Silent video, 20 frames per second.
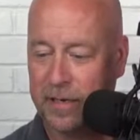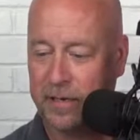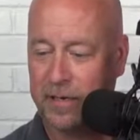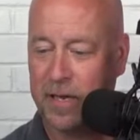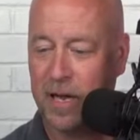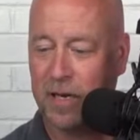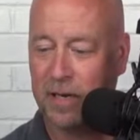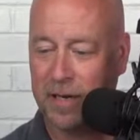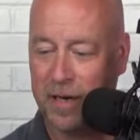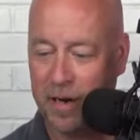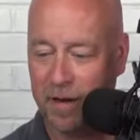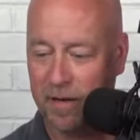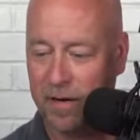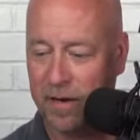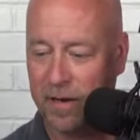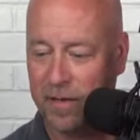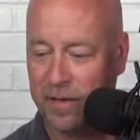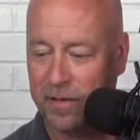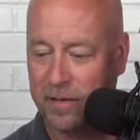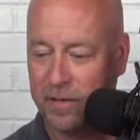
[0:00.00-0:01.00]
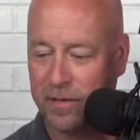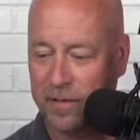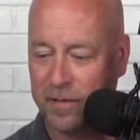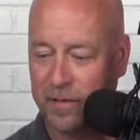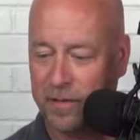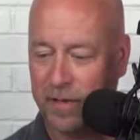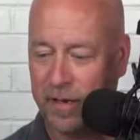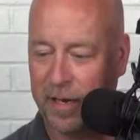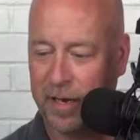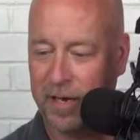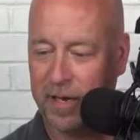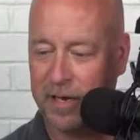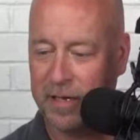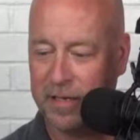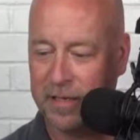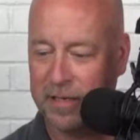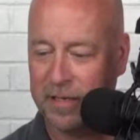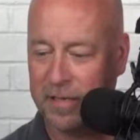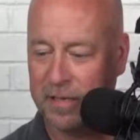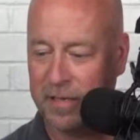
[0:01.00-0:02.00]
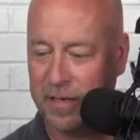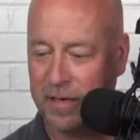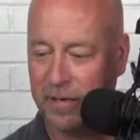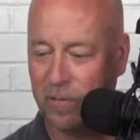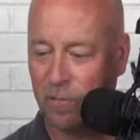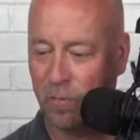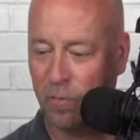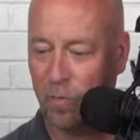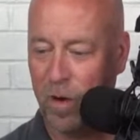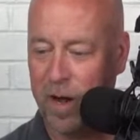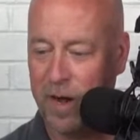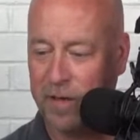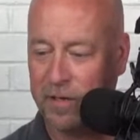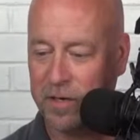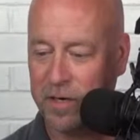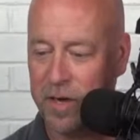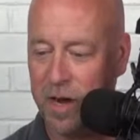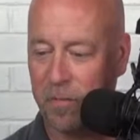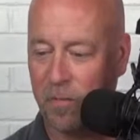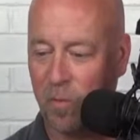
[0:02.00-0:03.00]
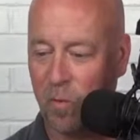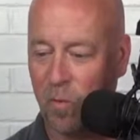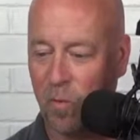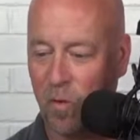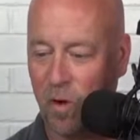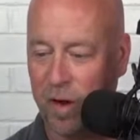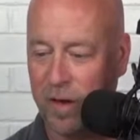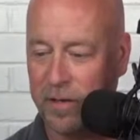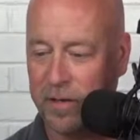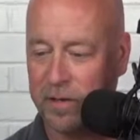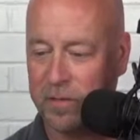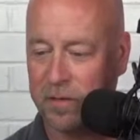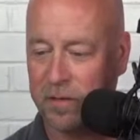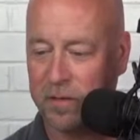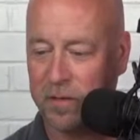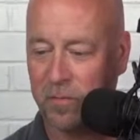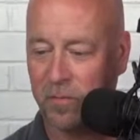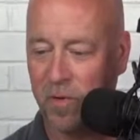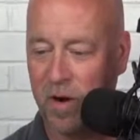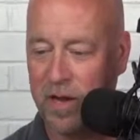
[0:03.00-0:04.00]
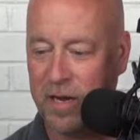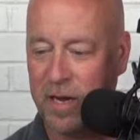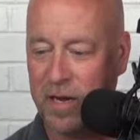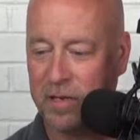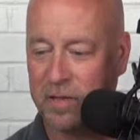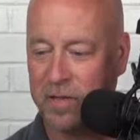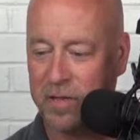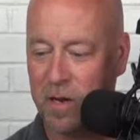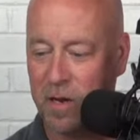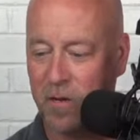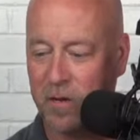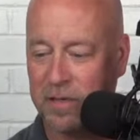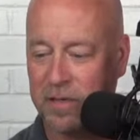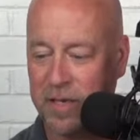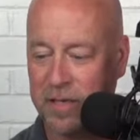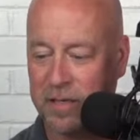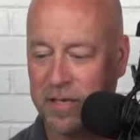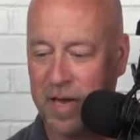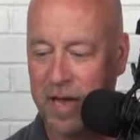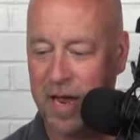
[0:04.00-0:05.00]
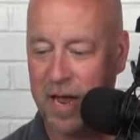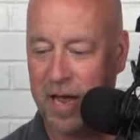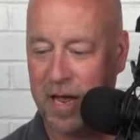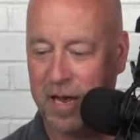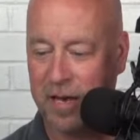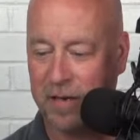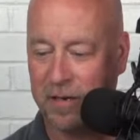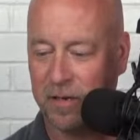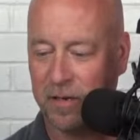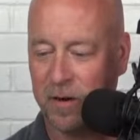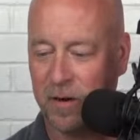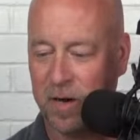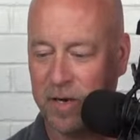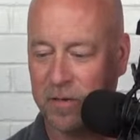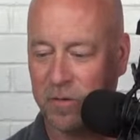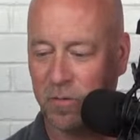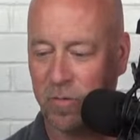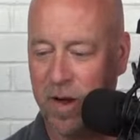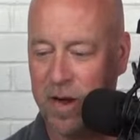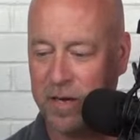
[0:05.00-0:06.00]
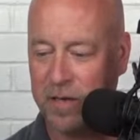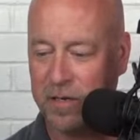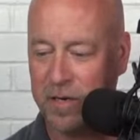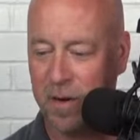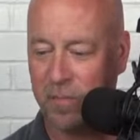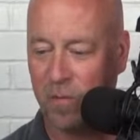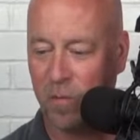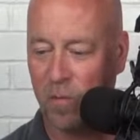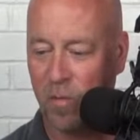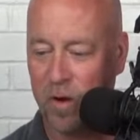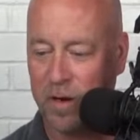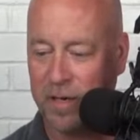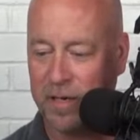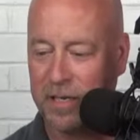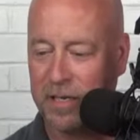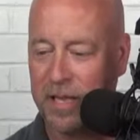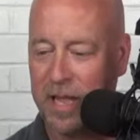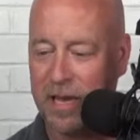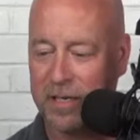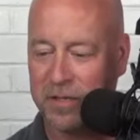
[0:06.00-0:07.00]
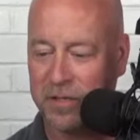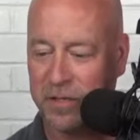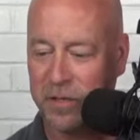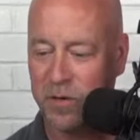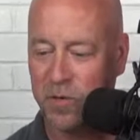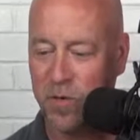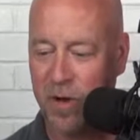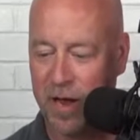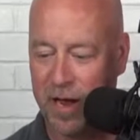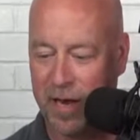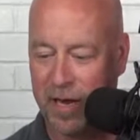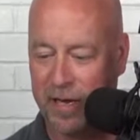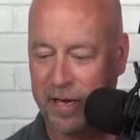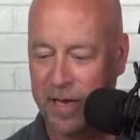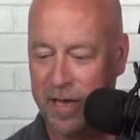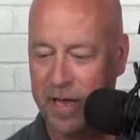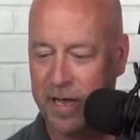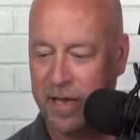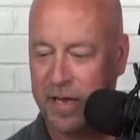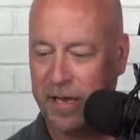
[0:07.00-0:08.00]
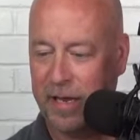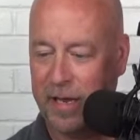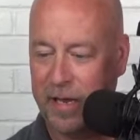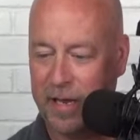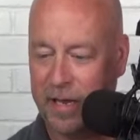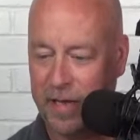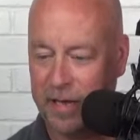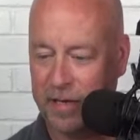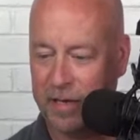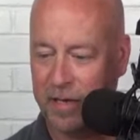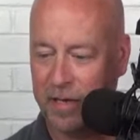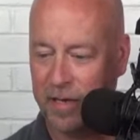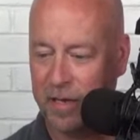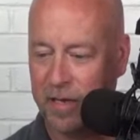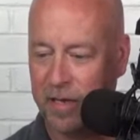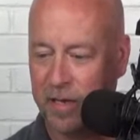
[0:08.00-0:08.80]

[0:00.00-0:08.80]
Calera is ranked number 1. These are some rankings in the OSSAA. Calera is ranked number 1 in Class 2A in, let